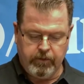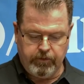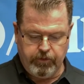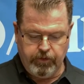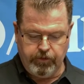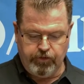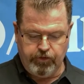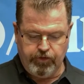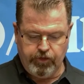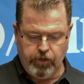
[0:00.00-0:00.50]

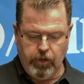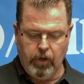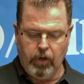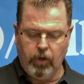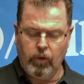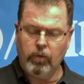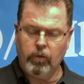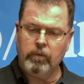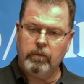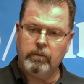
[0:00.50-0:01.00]
to
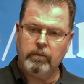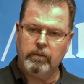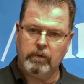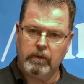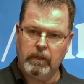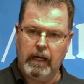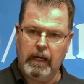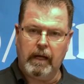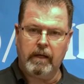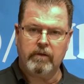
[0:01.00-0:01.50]
show
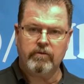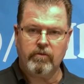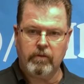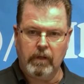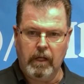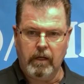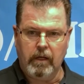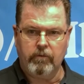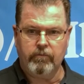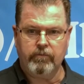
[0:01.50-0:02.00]
God's
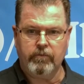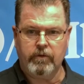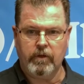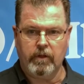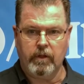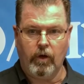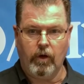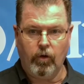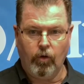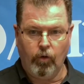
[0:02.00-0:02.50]
love to
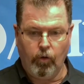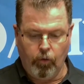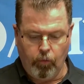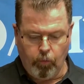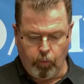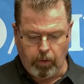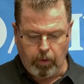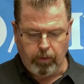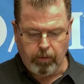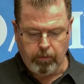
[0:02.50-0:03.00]
the whole
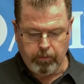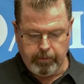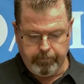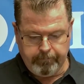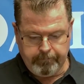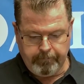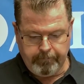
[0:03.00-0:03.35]
world.